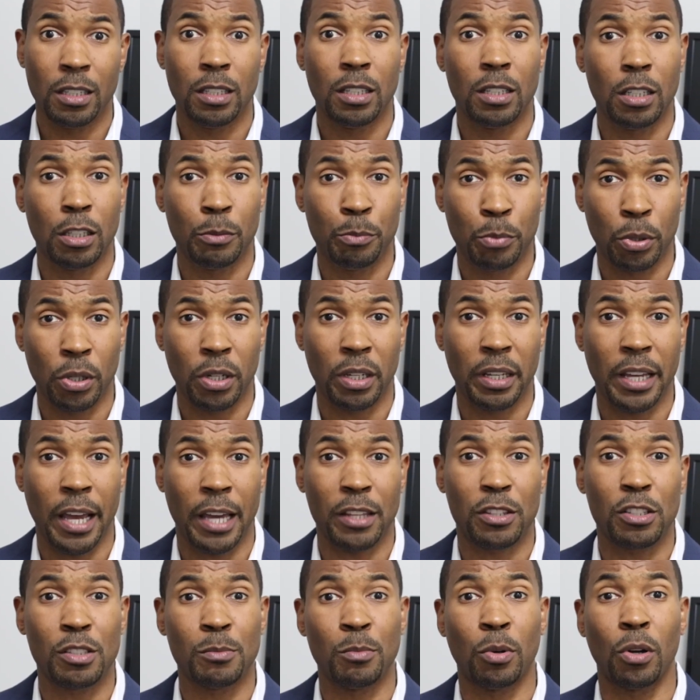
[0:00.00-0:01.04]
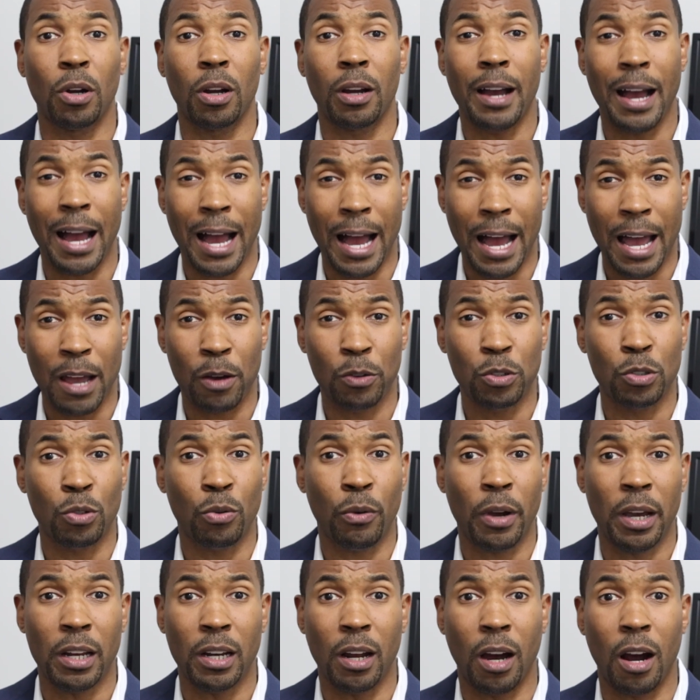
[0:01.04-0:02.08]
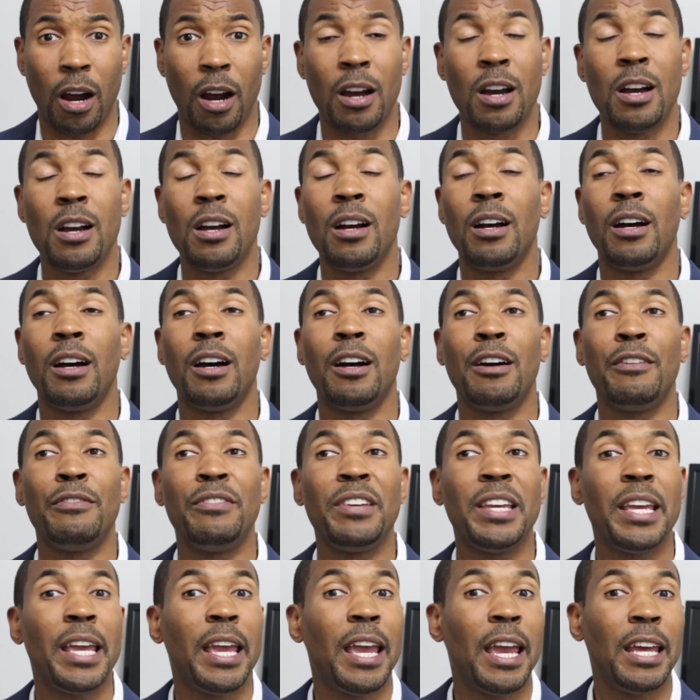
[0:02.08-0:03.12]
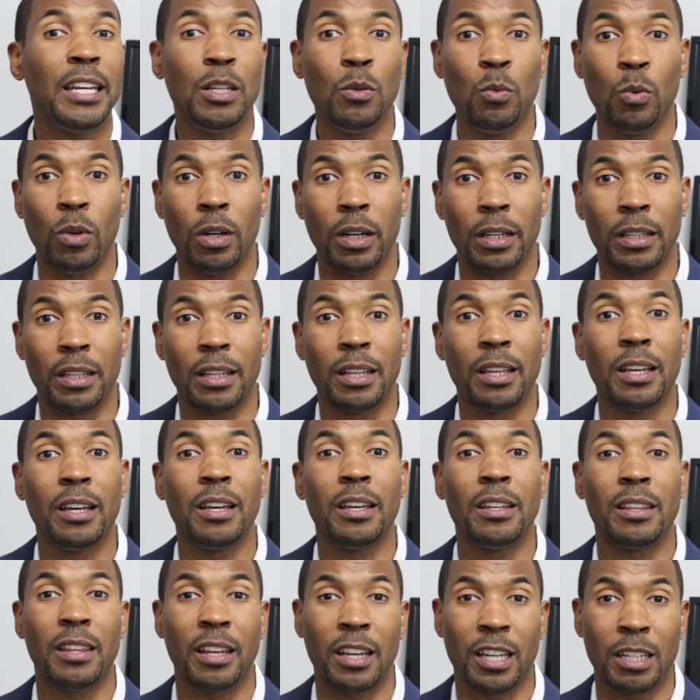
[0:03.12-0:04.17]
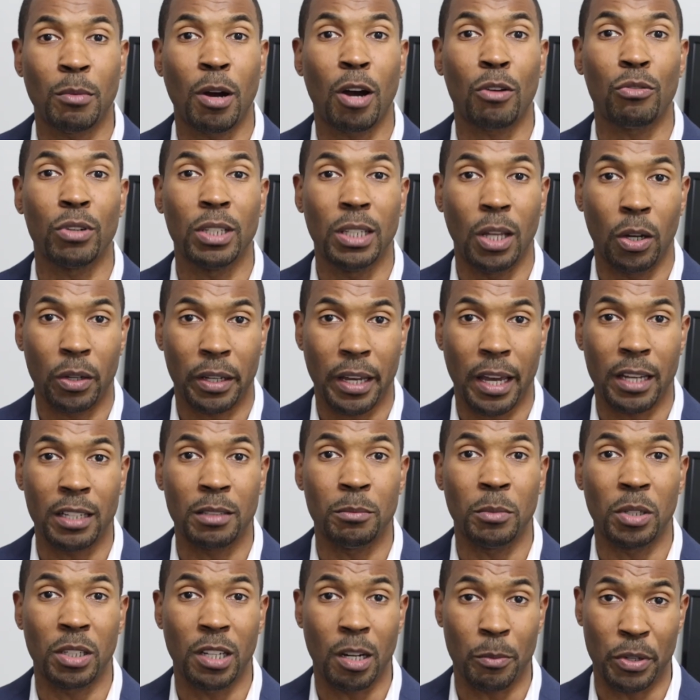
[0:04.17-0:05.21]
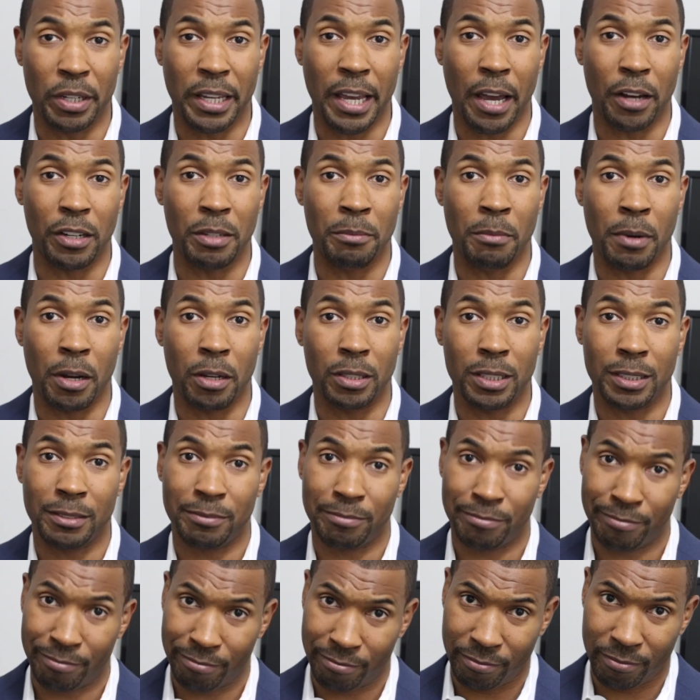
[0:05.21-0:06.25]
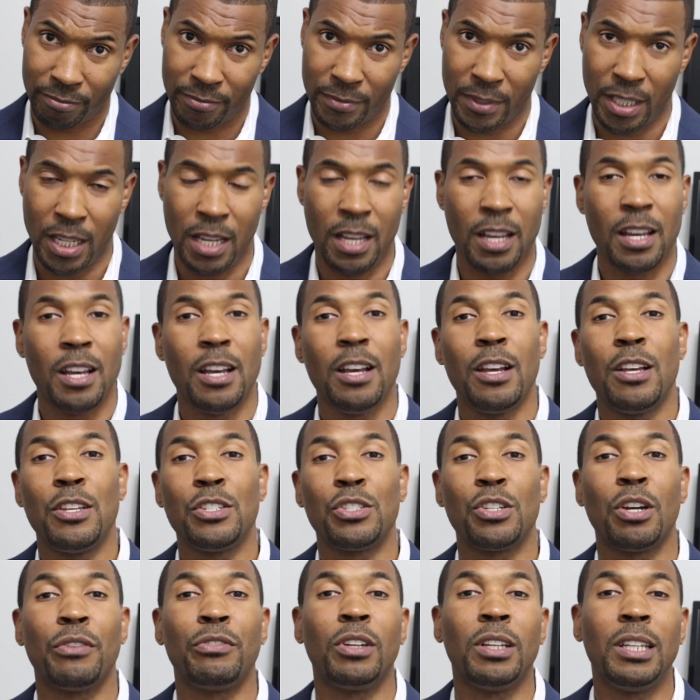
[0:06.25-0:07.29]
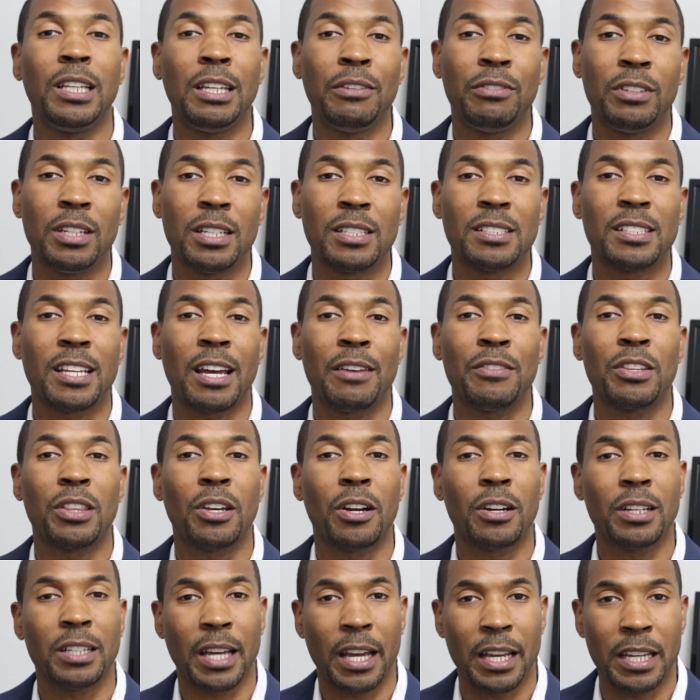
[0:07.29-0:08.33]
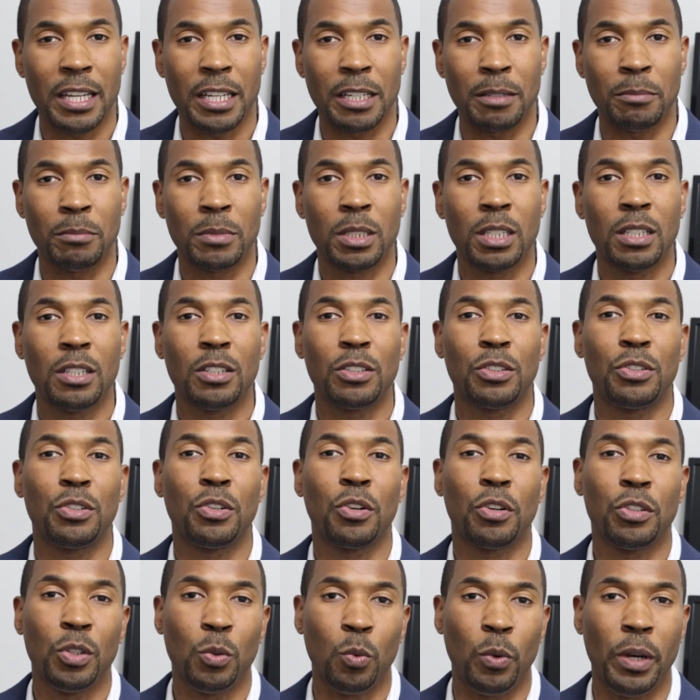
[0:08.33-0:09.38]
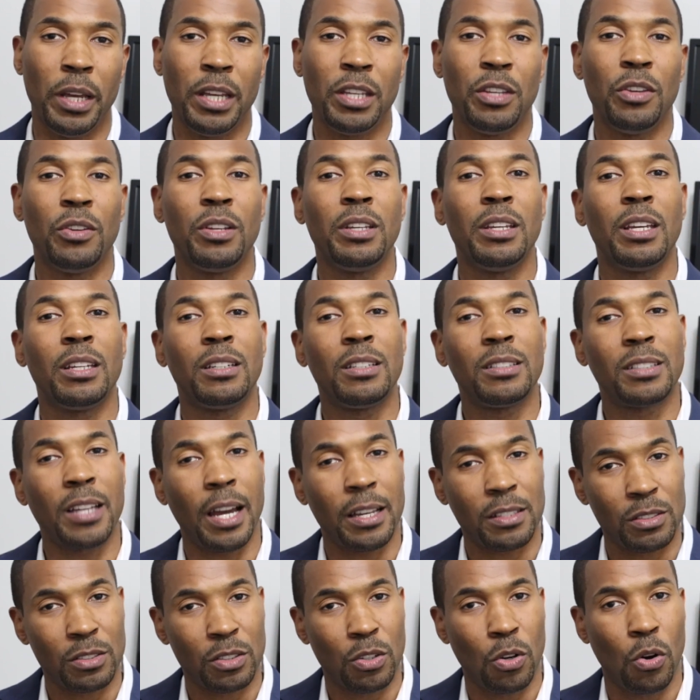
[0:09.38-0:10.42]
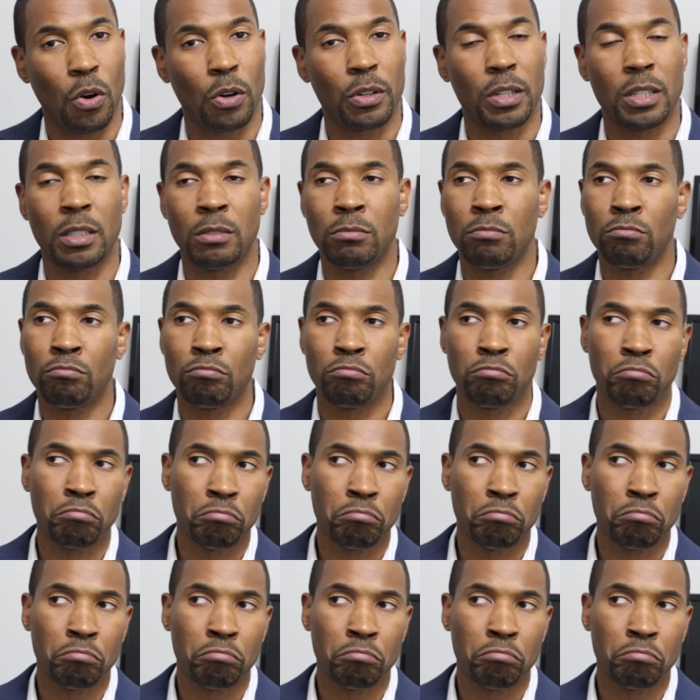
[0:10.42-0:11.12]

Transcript: could put Gaithersburg high on the radar of anyone thinking about relocating to Montgomery County, Maryland. So if you're leaving at 7:30 a.m. during the week, you can get to Tysons Corner in